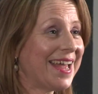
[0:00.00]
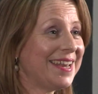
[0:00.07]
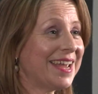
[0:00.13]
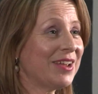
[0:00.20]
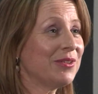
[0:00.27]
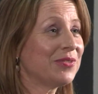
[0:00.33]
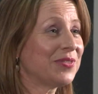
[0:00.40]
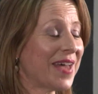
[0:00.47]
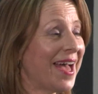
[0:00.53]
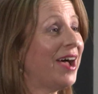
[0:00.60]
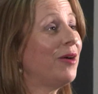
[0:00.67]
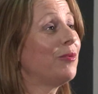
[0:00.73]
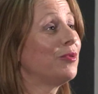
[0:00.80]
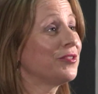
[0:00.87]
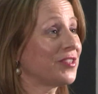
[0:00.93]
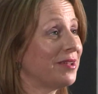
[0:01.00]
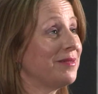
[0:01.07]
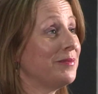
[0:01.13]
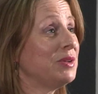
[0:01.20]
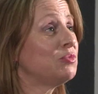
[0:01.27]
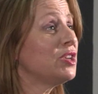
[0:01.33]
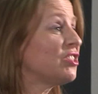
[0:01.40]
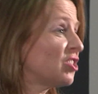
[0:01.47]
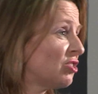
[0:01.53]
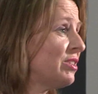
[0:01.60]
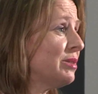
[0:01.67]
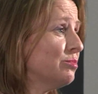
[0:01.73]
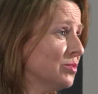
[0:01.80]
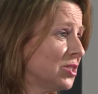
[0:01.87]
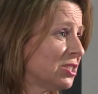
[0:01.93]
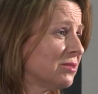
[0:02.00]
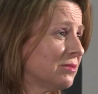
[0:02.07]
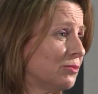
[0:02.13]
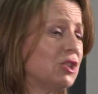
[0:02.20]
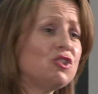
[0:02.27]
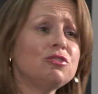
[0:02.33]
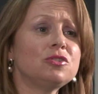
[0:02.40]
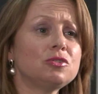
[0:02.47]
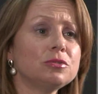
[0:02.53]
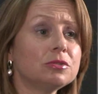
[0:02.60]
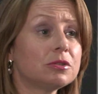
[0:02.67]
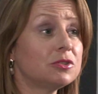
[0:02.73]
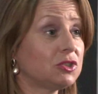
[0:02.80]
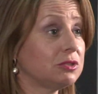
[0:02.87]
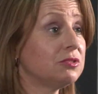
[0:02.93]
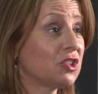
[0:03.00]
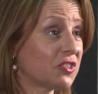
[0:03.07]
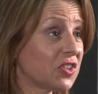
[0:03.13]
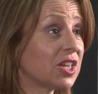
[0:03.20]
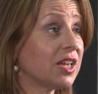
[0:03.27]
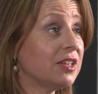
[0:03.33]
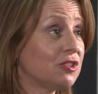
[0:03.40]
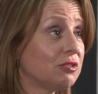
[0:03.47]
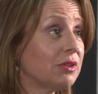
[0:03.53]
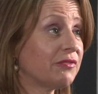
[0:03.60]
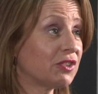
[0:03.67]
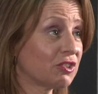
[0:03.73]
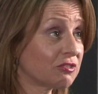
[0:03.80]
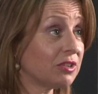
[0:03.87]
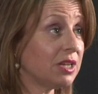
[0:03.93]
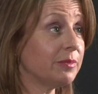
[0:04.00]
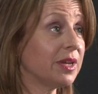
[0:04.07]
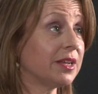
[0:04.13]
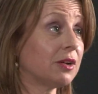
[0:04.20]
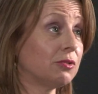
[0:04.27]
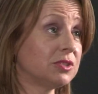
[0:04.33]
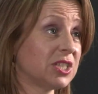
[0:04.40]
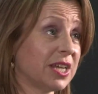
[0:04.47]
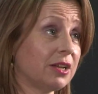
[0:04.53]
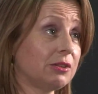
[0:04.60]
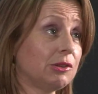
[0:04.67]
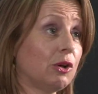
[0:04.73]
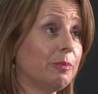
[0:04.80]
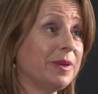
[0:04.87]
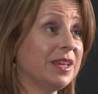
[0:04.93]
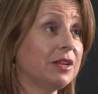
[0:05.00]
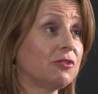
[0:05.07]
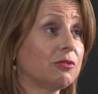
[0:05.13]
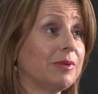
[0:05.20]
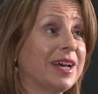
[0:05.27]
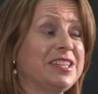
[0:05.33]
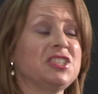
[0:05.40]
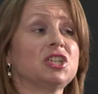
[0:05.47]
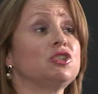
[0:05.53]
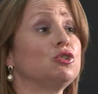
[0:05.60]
Now, that was, we screamed, which you do not do. Just in case you ever scream in a hotel lobby in Rwanda,